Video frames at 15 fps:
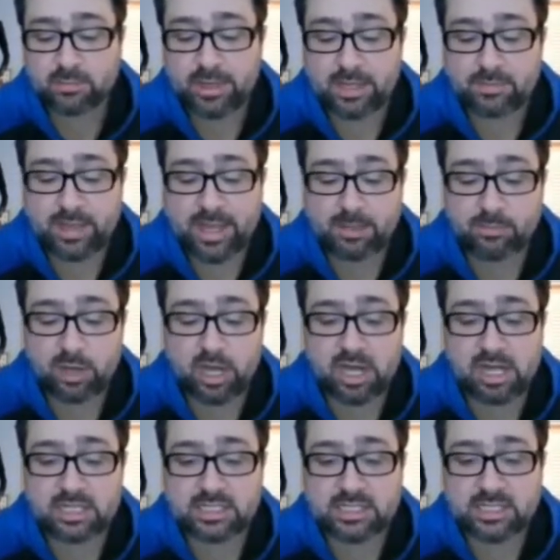big bad
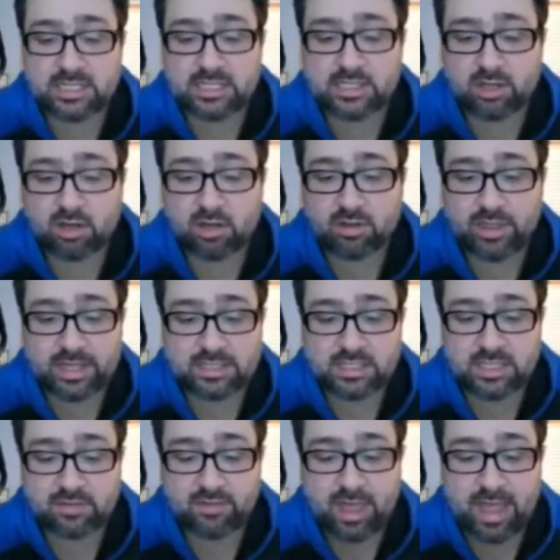bosses, all that
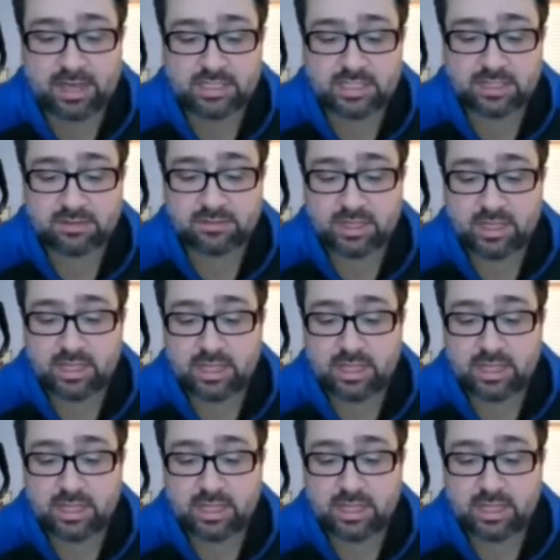stuff active.